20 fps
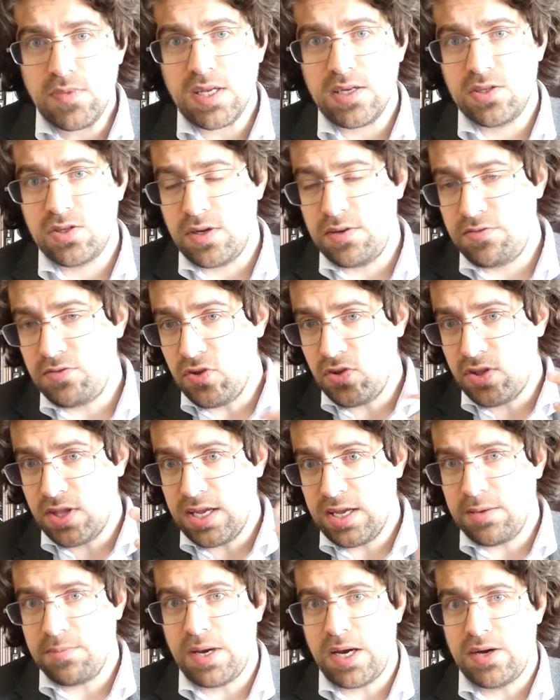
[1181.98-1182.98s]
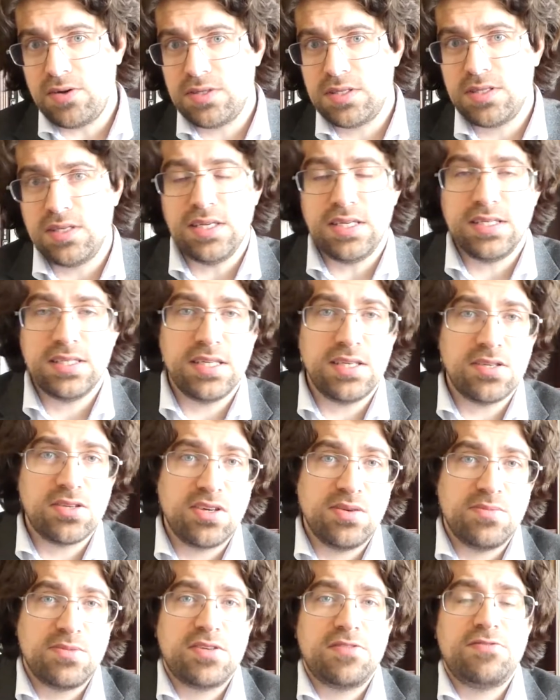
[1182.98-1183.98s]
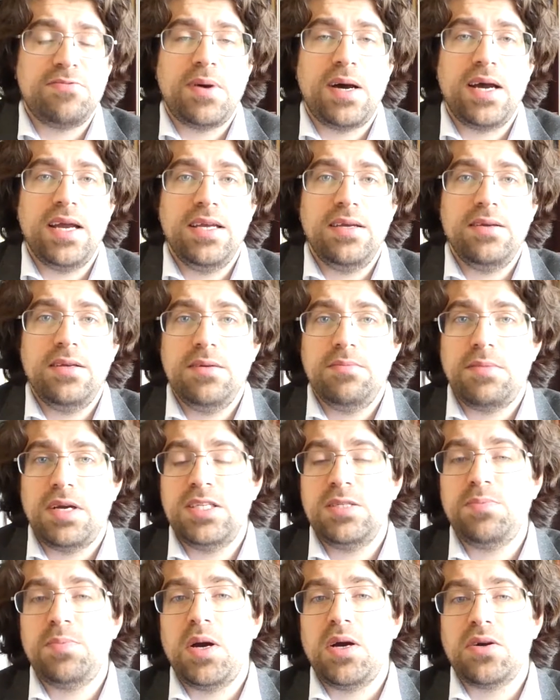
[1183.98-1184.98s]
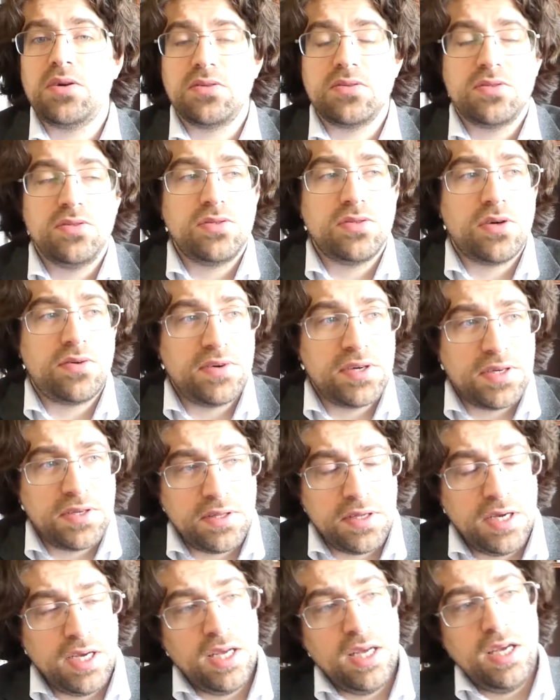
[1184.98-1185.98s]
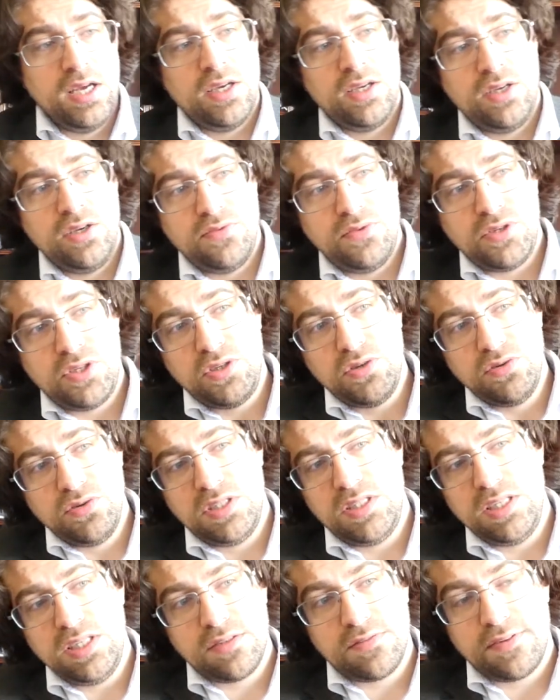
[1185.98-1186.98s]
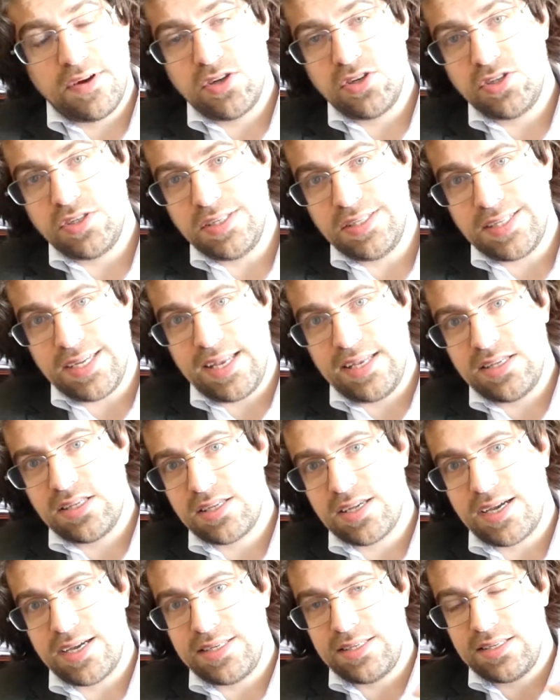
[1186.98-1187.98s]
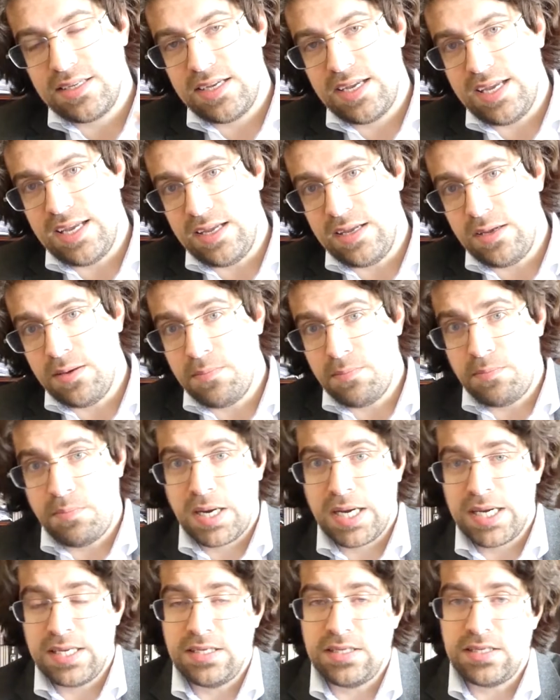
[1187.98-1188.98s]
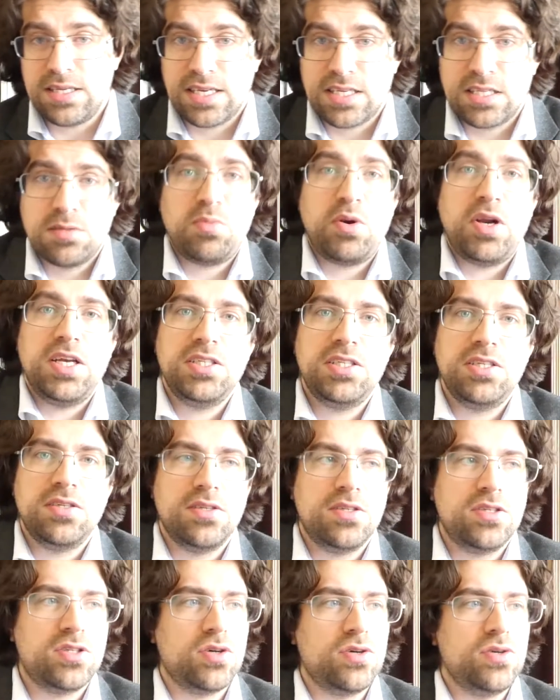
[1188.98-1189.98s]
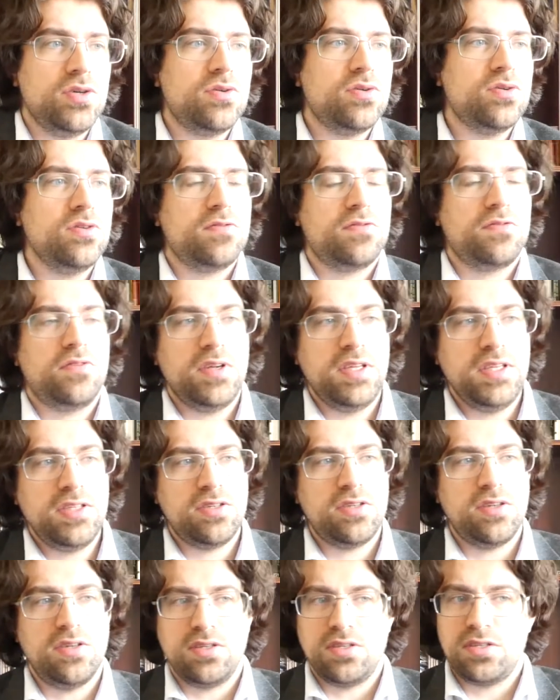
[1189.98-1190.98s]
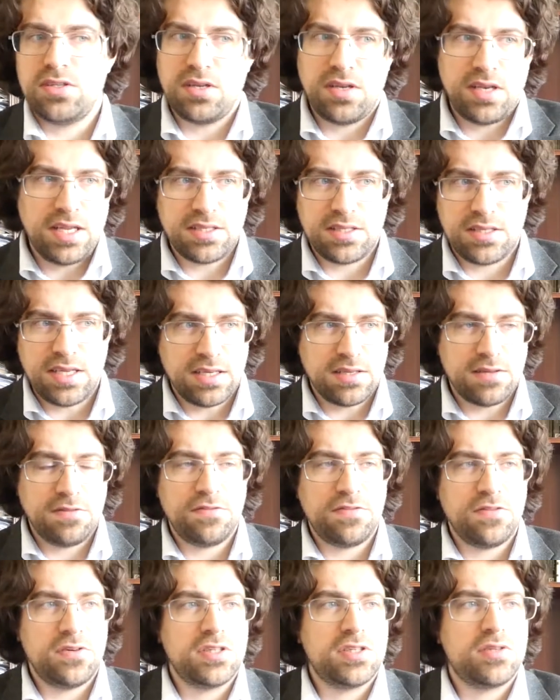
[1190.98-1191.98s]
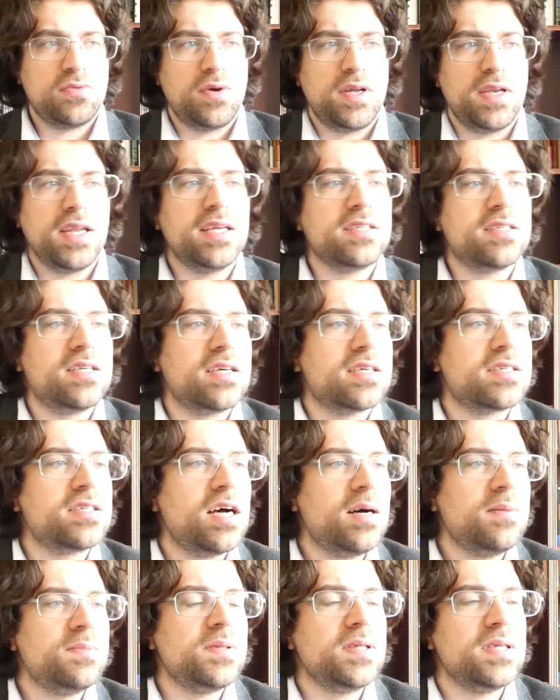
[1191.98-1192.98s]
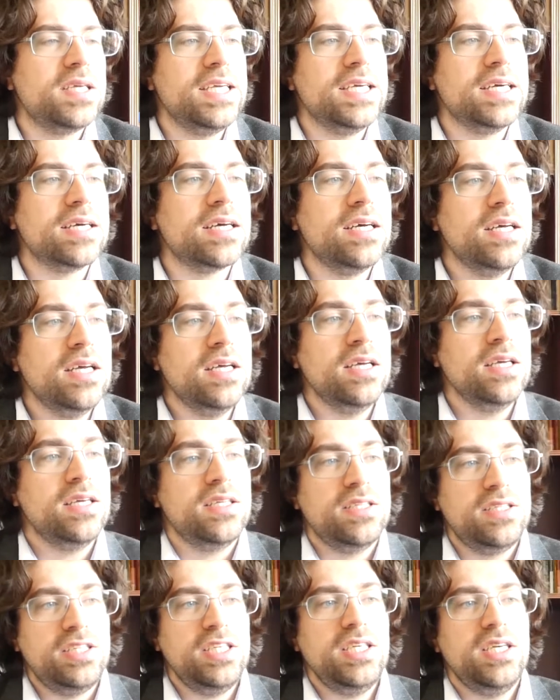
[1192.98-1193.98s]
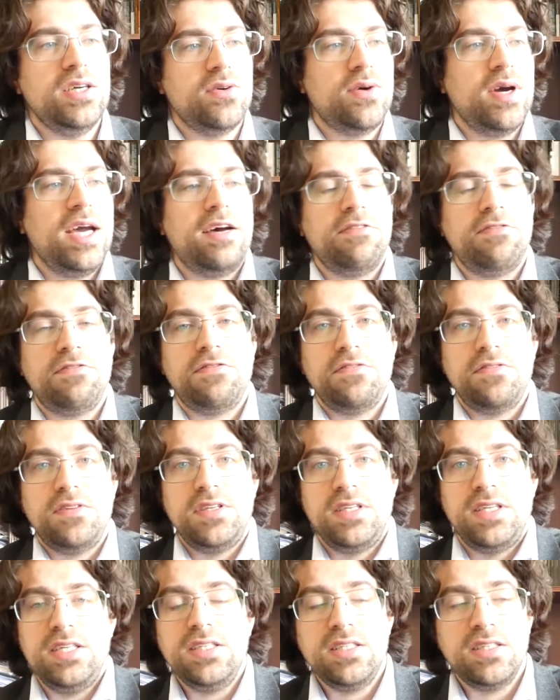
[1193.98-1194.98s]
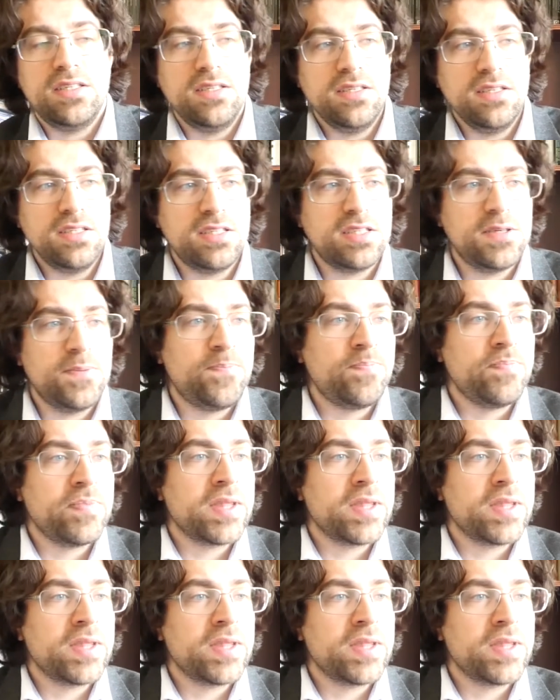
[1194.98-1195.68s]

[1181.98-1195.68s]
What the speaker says: So if you think about this in terms of my SPARQL tutorial, you would use these functions inside a bind expression. So you could, for instance, let's take the first one as an example here, geof distance.